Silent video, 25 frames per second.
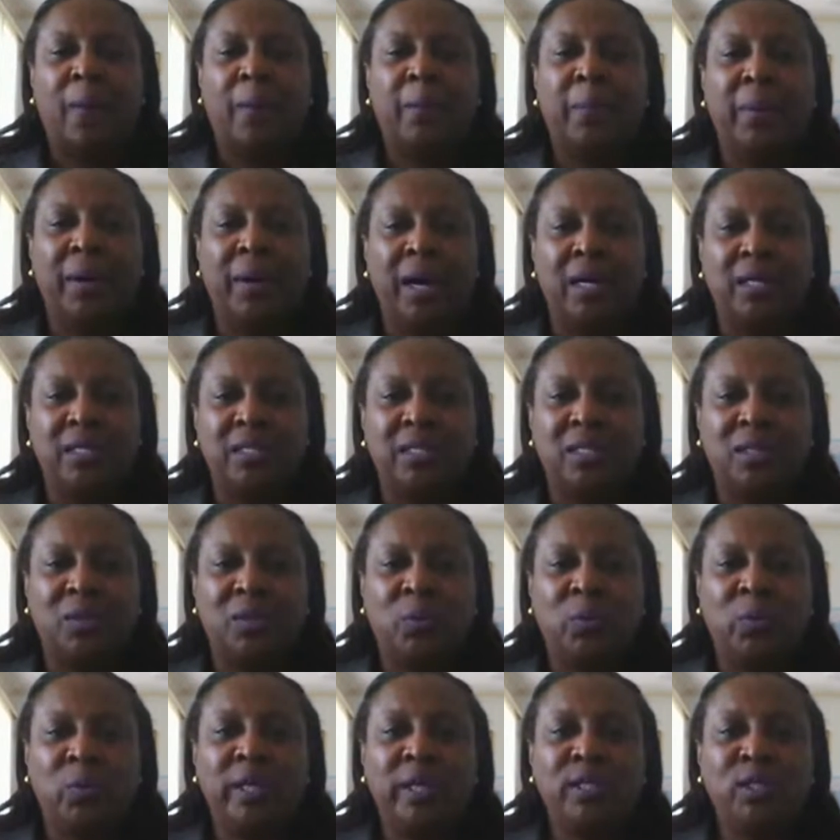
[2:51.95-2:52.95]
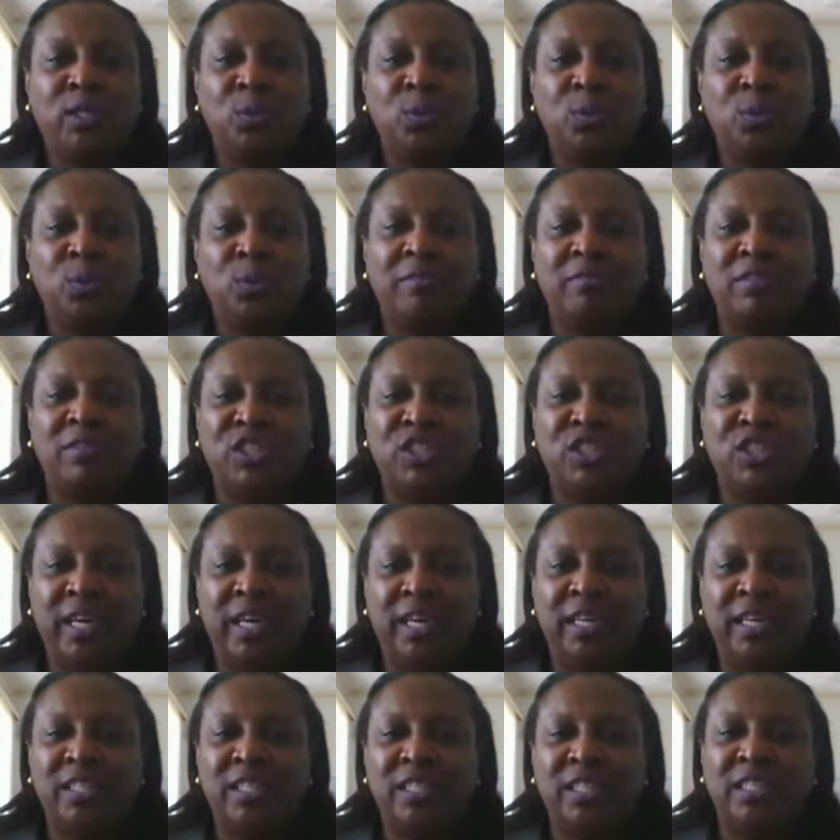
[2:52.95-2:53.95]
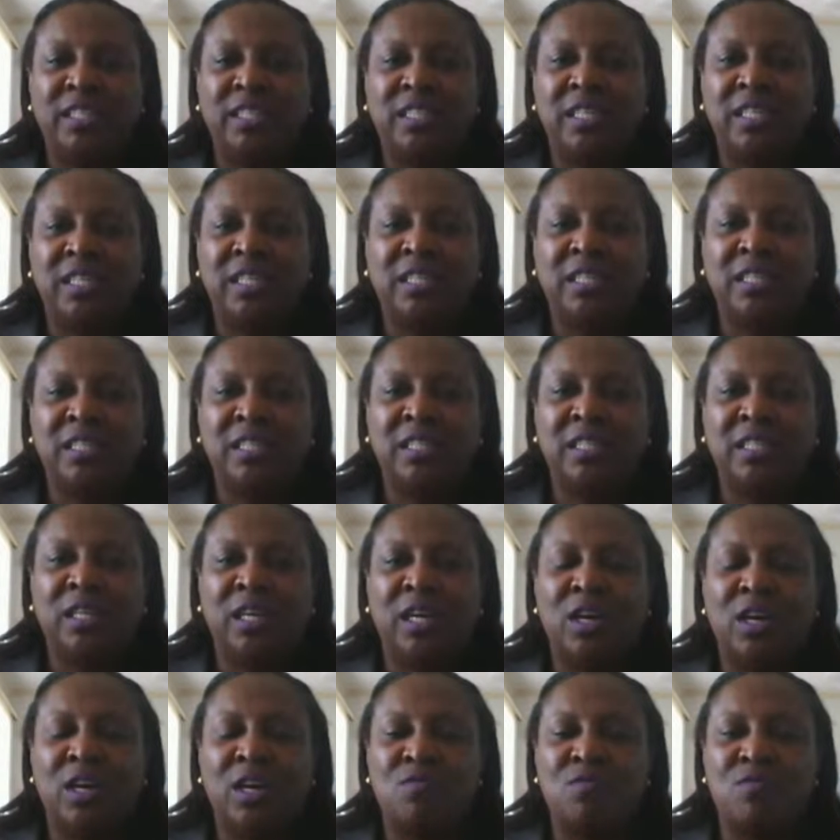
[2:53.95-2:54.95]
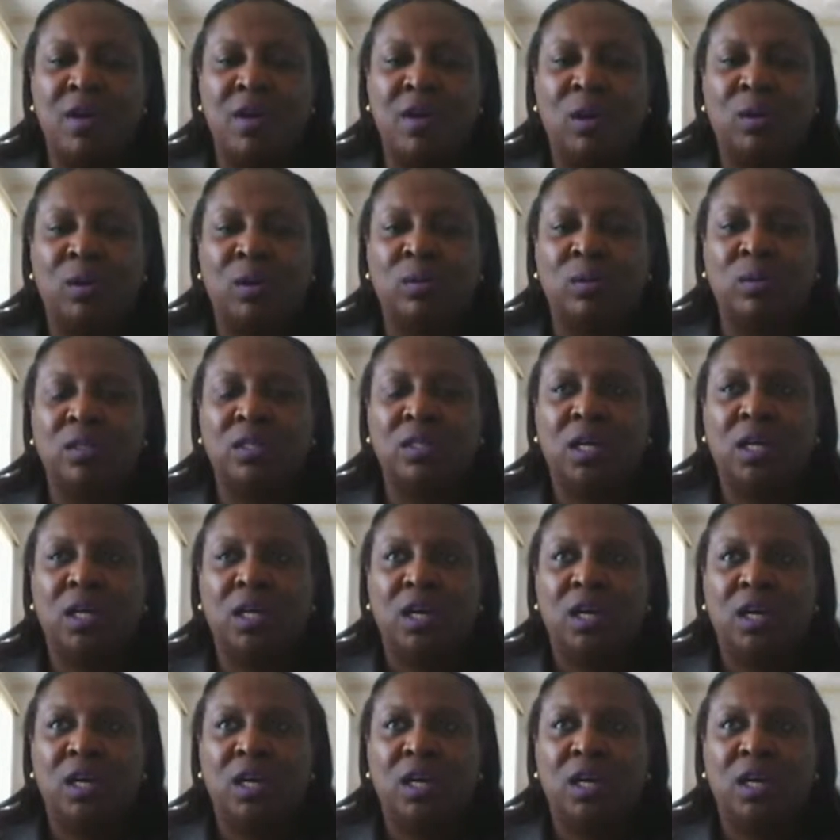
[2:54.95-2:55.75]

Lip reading: but we do have a change in season around